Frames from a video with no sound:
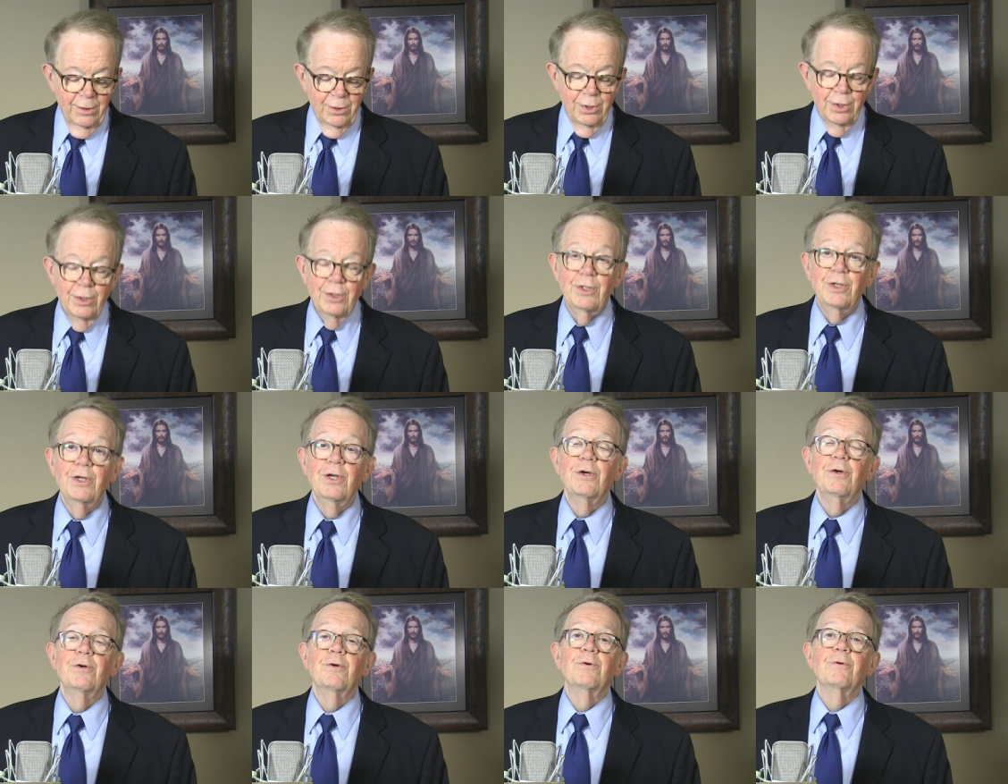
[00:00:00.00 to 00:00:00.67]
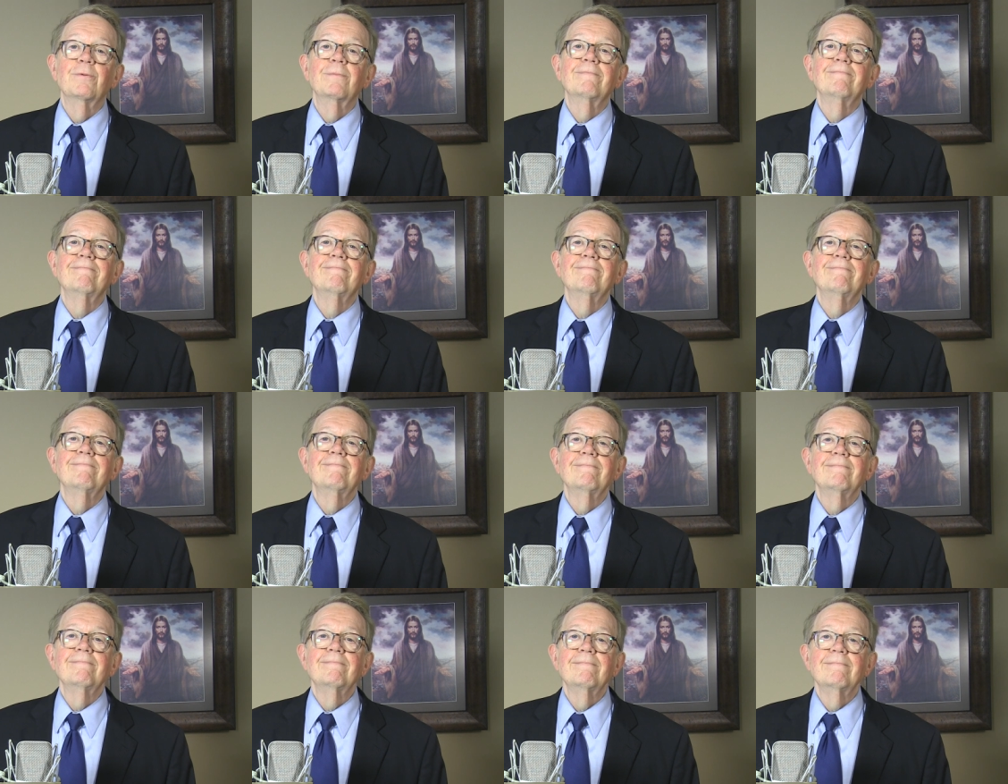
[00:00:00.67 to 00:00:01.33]
To you,
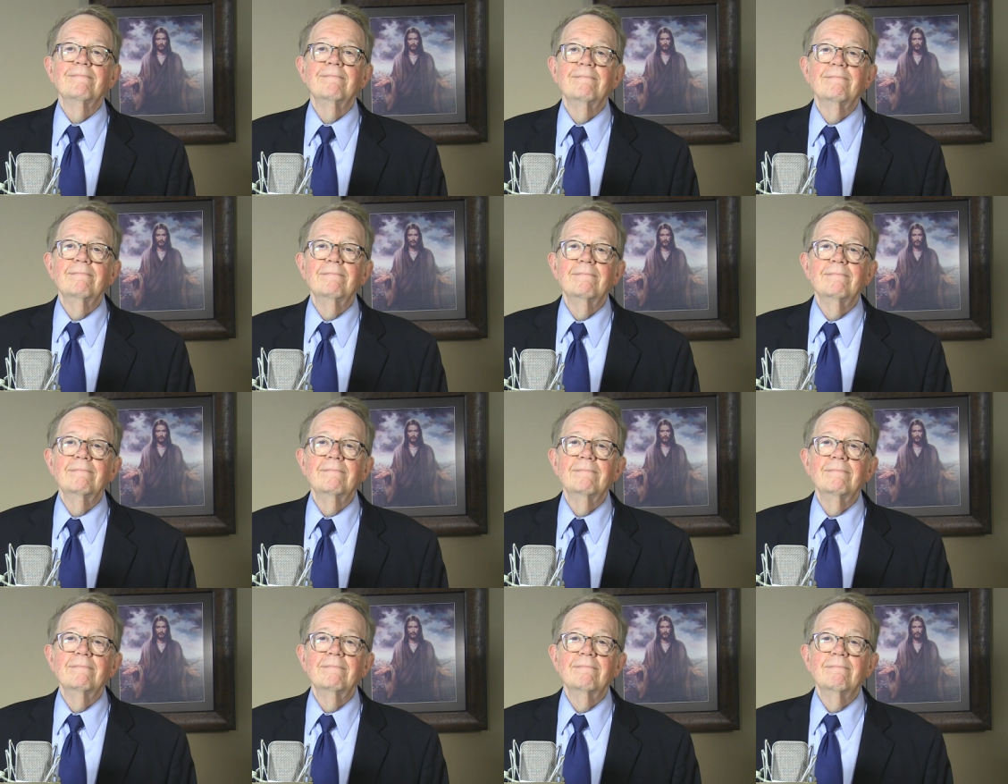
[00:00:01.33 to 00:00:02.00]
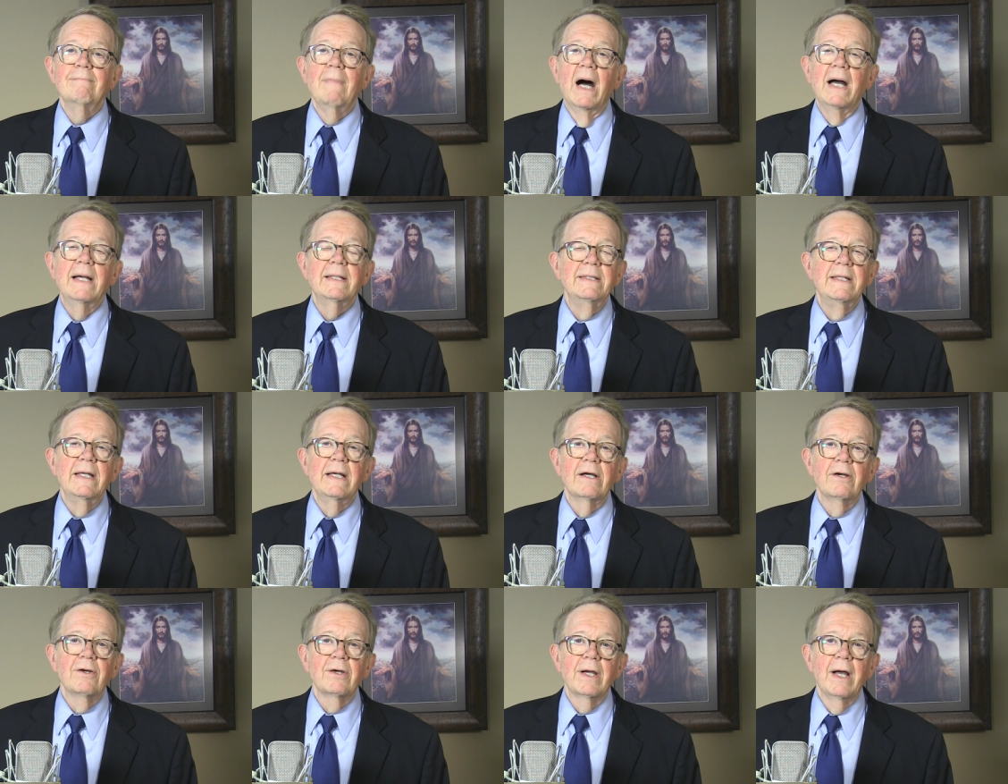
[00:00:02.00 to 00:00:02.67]
my
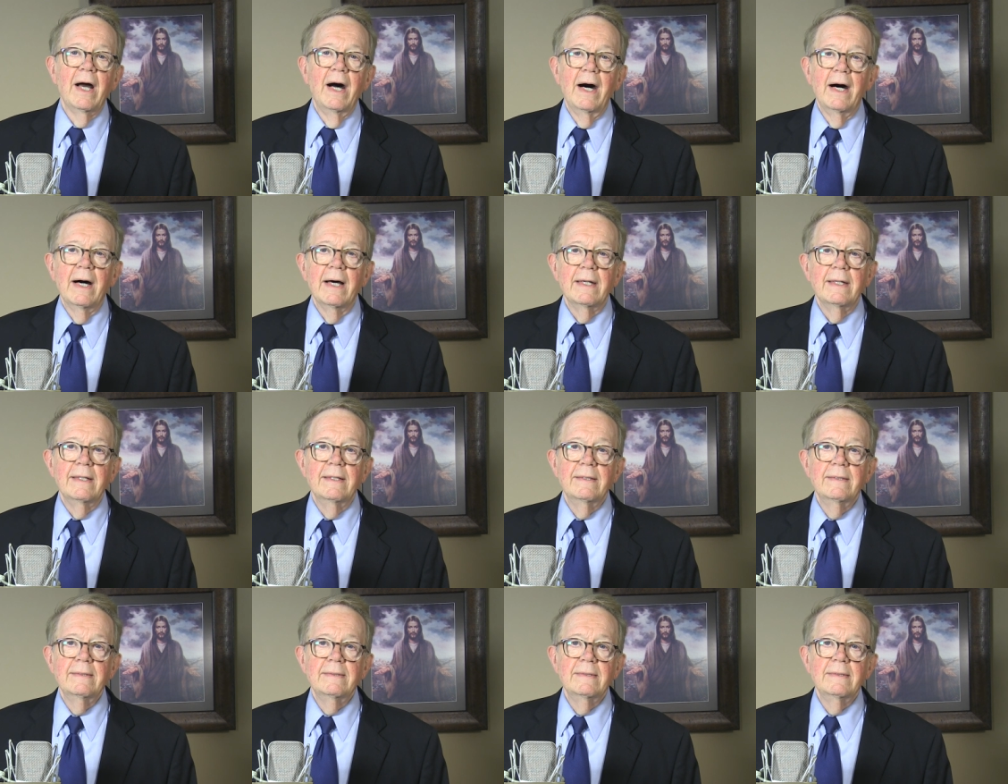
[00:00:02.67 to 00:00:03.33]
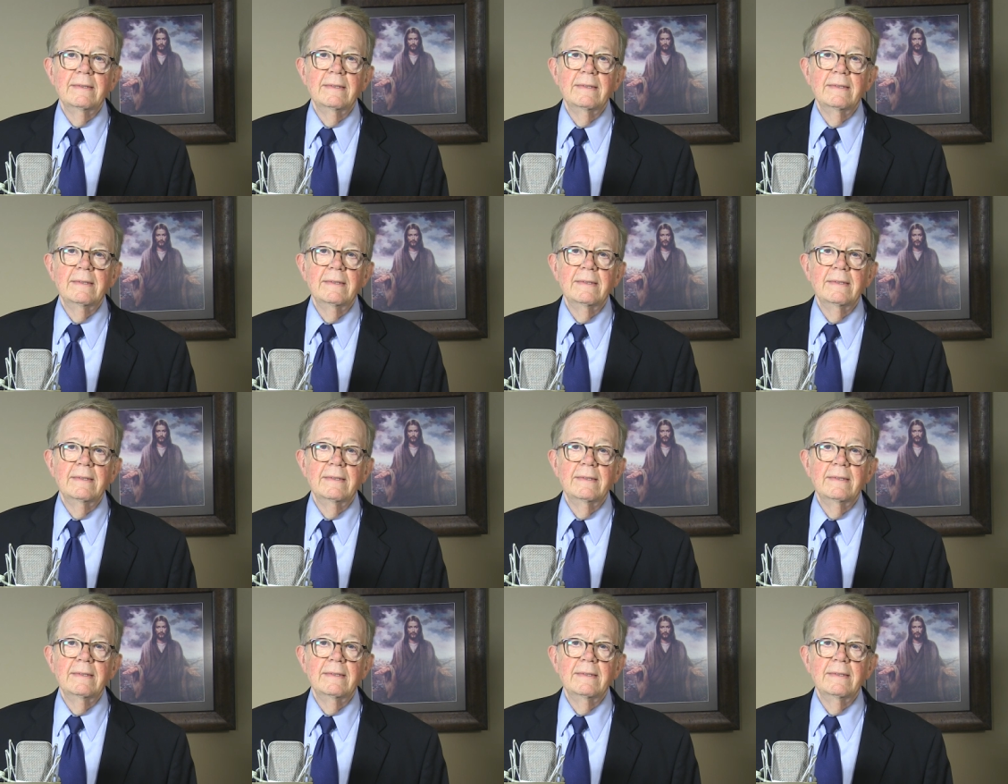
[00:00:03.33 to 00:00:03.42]
dear God,